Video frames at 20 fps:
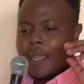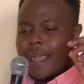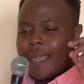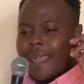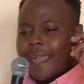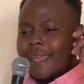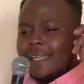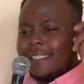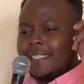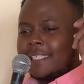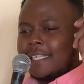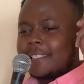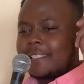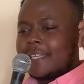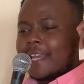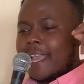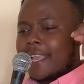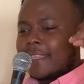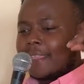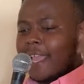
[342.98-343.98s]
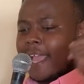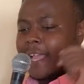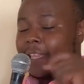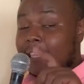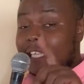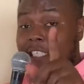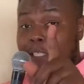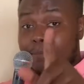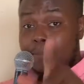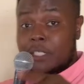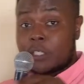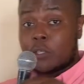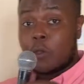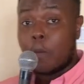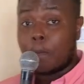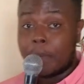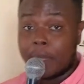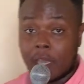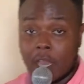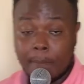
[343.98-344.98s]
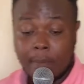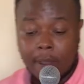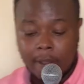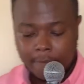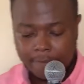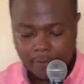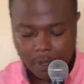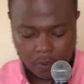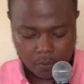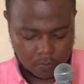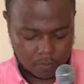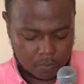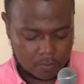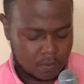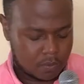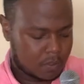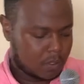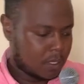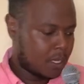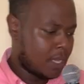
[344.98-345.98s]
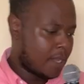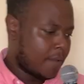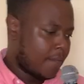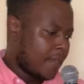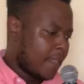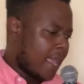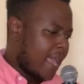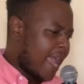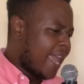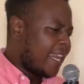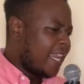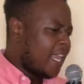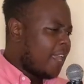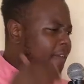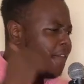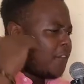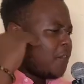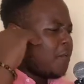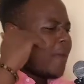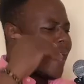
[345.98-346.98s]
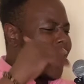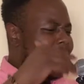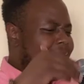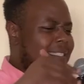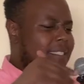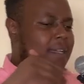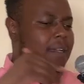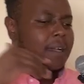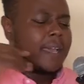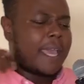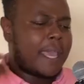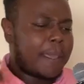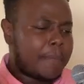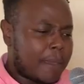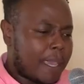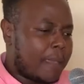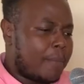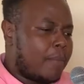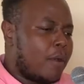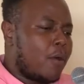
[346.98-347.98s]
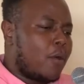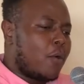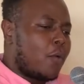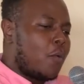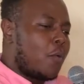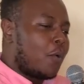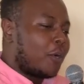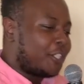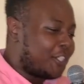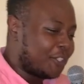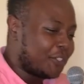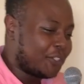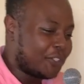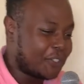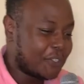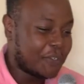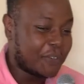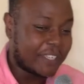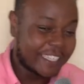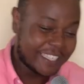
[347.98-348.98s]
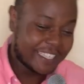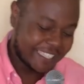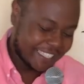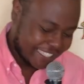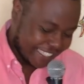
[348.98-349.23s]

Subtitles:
And just like that, this bitch gonna pick up her phone. And if you ask her, hey babe, what you doing?